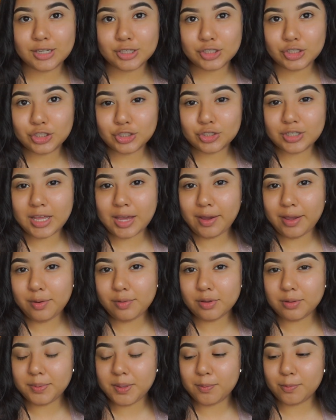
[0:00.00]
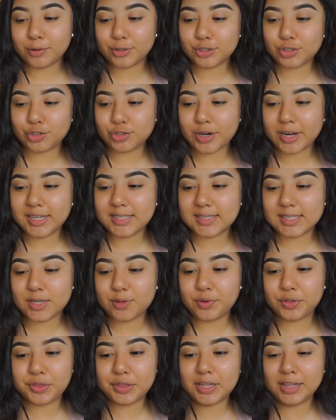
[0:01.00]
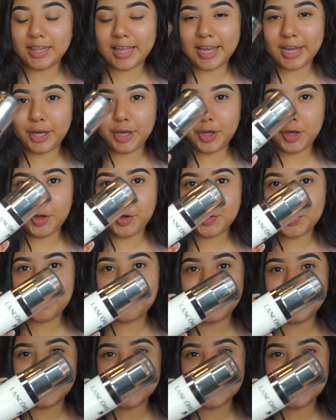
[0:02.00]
So now I will be moisturizing with the Lancome